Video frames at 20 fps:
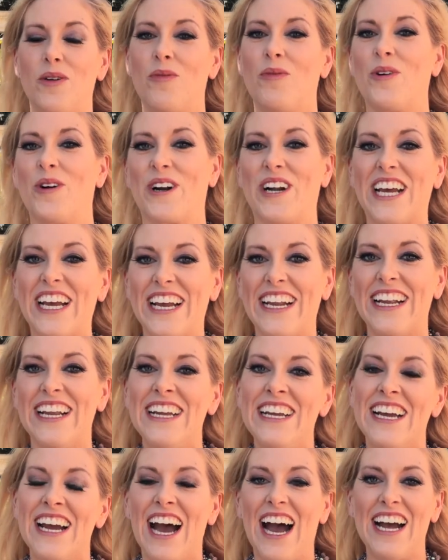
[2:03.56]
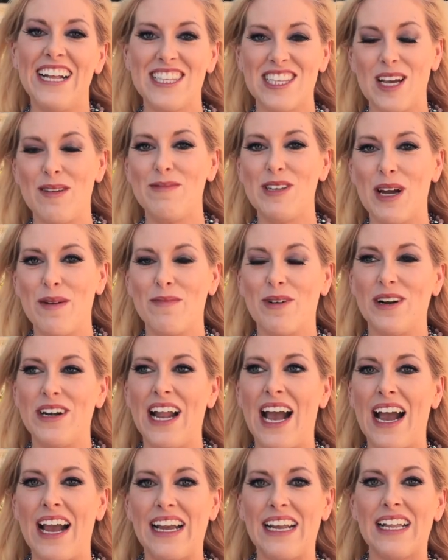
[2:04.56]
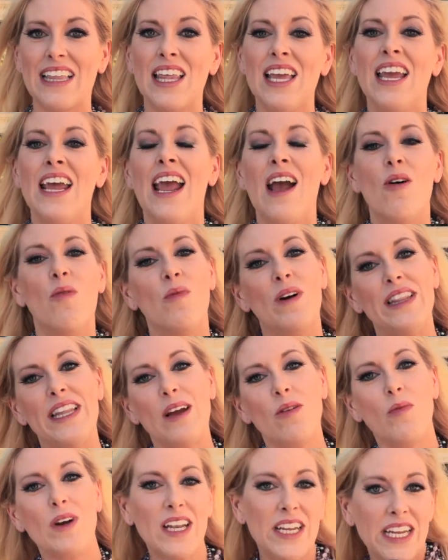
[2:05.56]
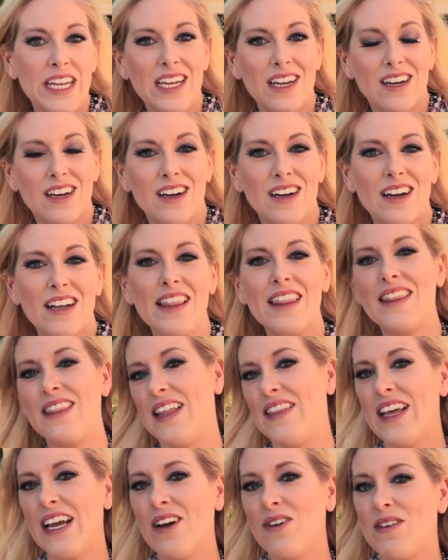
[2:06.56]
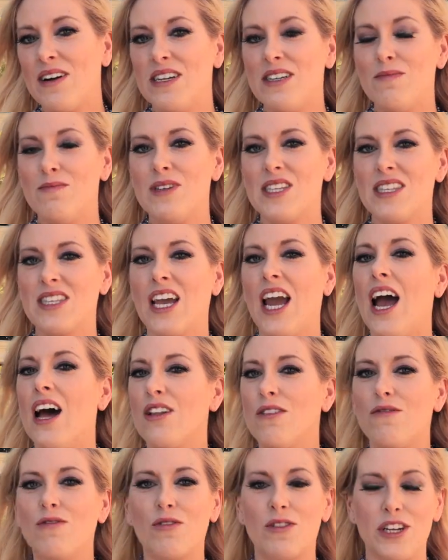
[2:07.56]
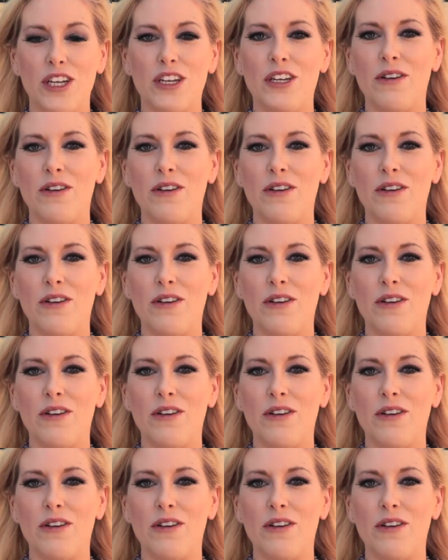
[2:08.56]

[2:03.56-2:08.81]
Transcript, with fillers: awarded on September 9th. When they win here, then they go on to Miss California